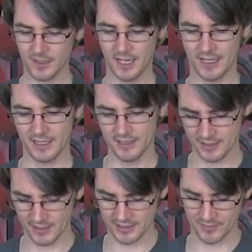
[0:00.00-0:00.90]
And
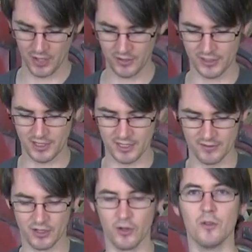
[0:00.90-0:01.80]
inside the box is,
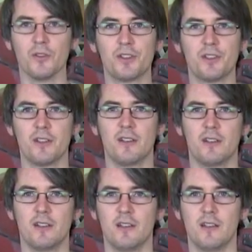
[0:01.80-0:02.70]
of course,
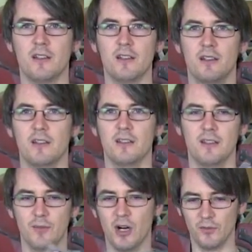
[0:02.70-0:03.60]

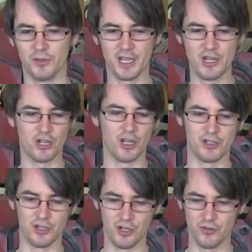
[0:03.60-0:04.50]
the Marvel
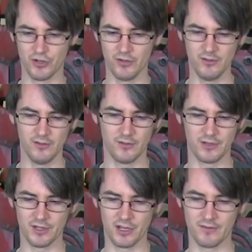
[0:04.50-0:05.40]
t-shirt as usual,
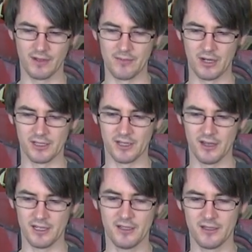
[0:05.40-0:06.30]
which is hopefully my
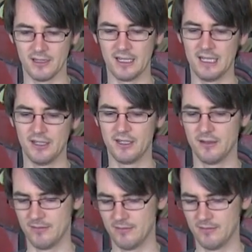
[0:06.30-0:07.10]
size. It is.